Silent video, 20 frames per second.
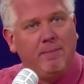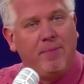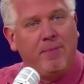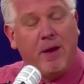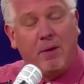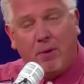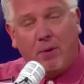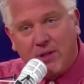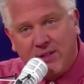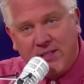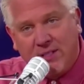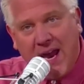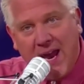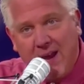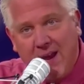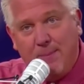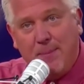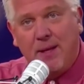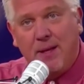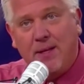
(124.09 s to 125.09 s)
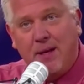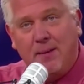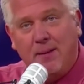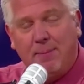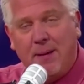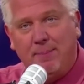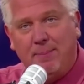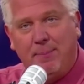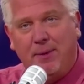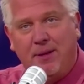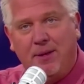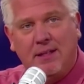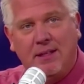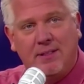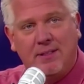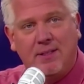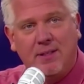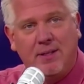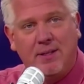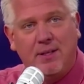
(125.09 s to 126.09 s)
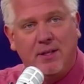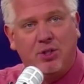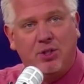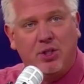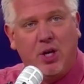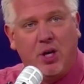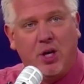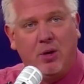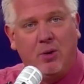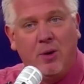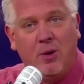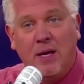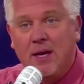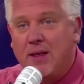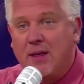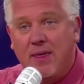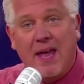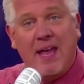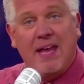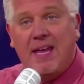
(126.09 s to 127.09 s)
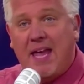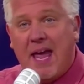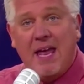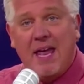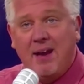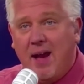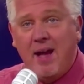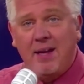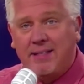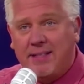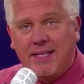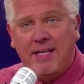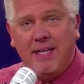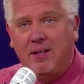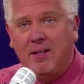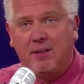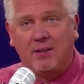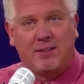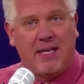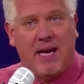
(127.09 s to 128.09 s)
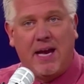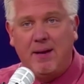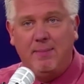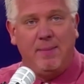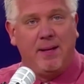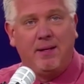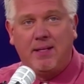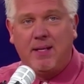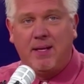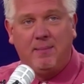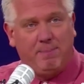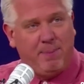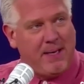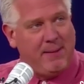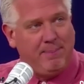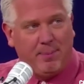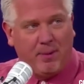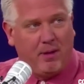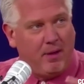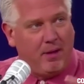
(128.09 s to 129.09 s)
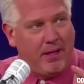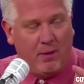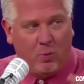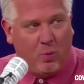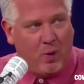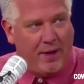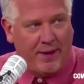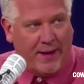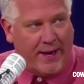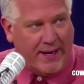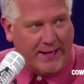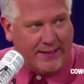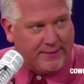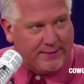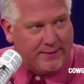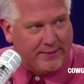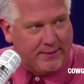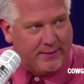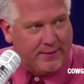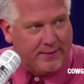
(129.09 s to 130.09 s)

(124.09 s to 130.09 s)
There are 10 million people that listen to this show. They cannot kill 10 million people in one night.